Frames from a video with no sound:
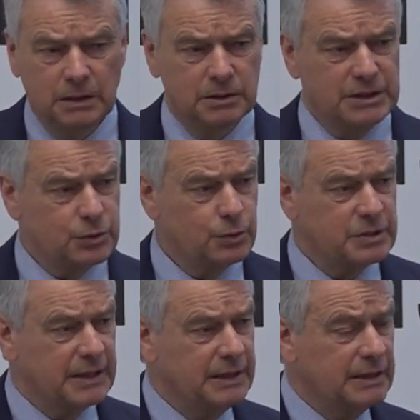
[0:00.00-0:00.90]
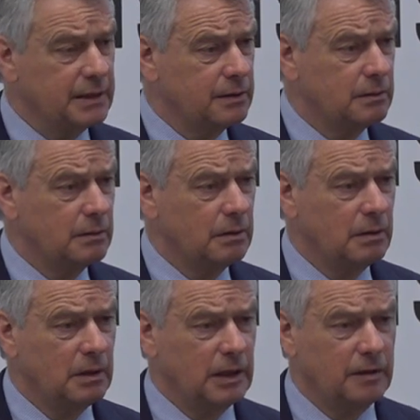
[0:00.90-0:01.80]
This to say that,
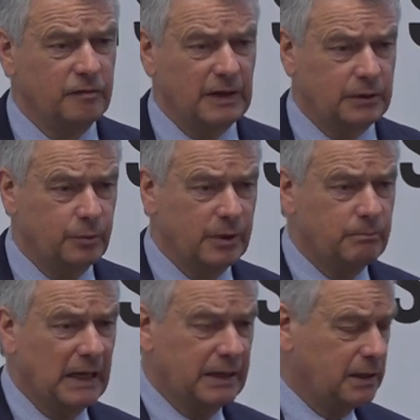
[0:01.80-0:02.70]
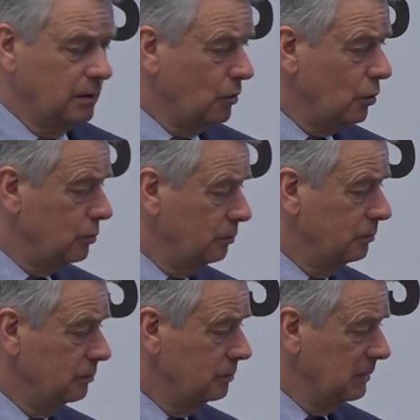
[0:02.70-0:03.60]
in fact, we're back home,
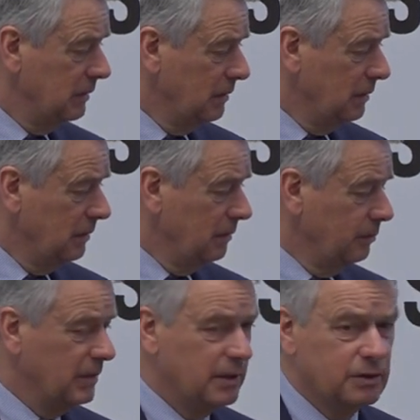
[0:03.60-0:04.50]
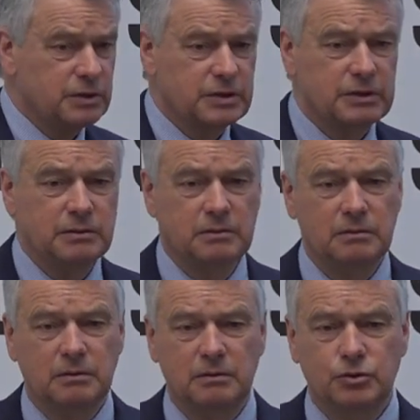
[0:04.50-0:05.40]
because
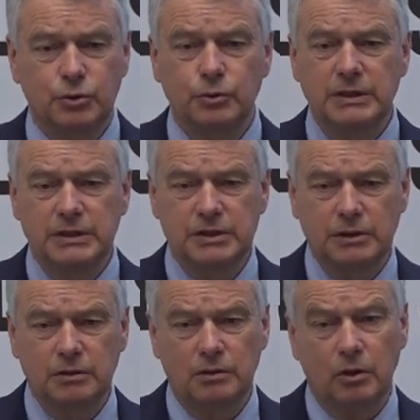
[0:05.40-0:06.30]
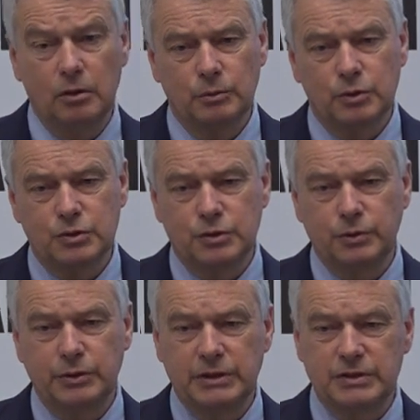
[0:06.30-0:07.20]
2 years ago, almost
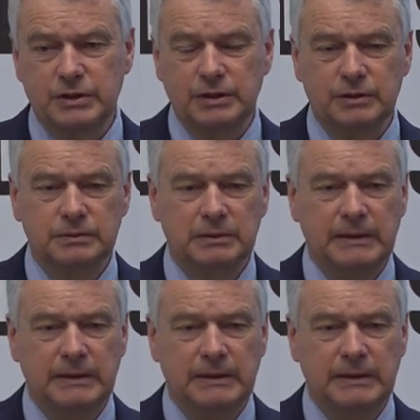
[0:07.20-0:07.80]
2 years ago,